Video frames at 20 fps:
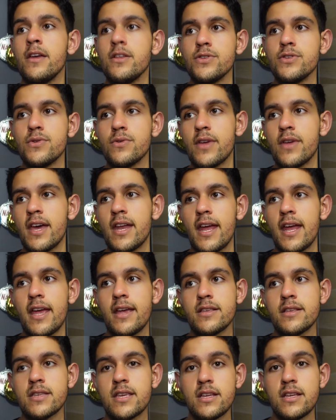to get
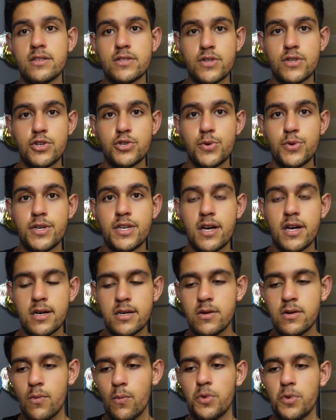a skin surgery done,
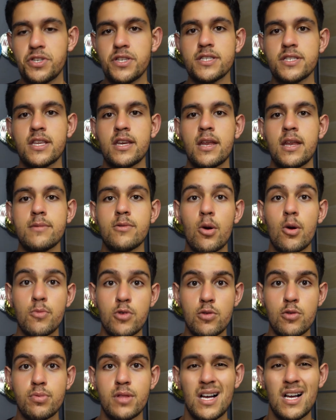which is an
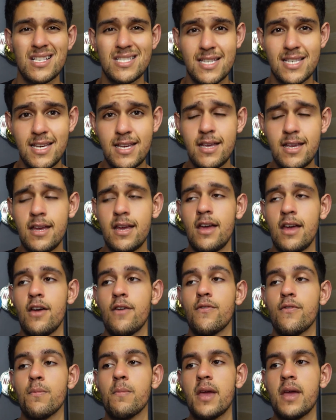abdominoplasty.
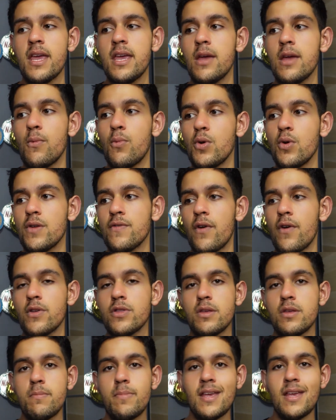For me, it would have
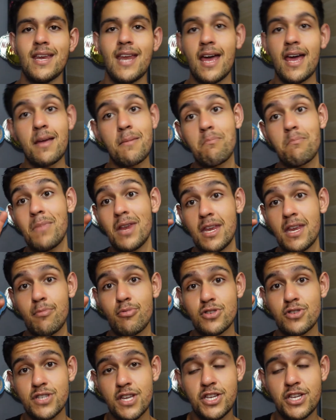only been a mini
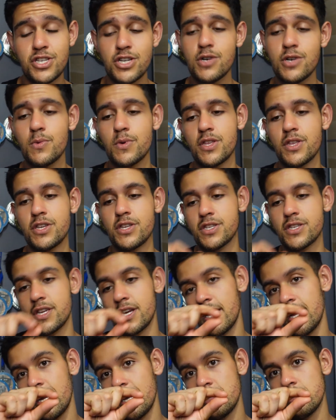procedure where they're just going
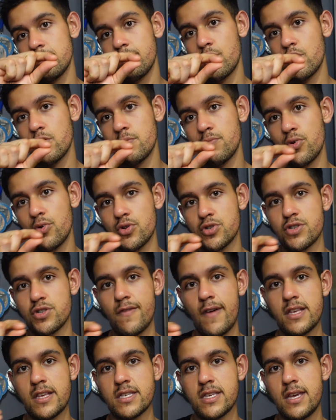to cut the bottom portion of
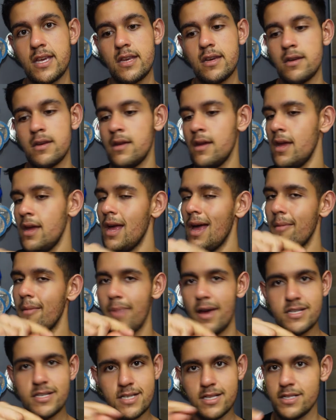that skin and
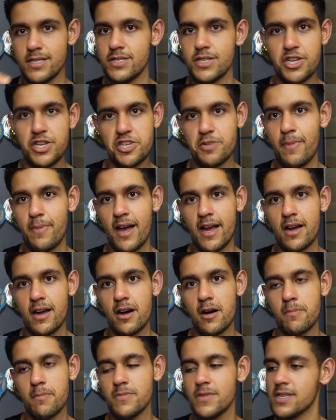basically stitch it back
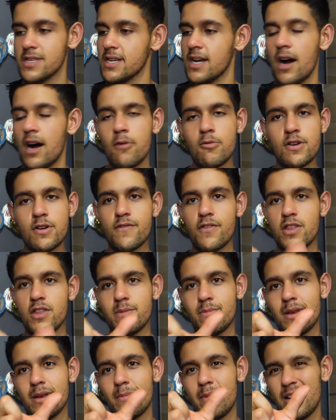up. The scar would have only
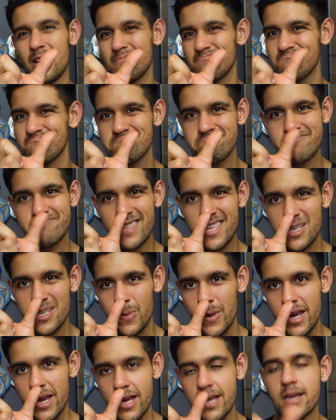been about this
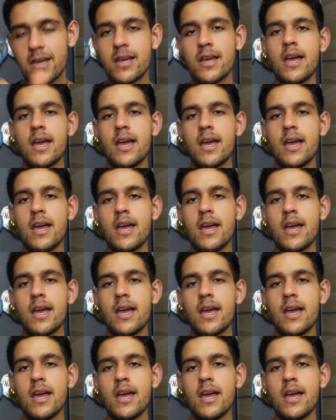big,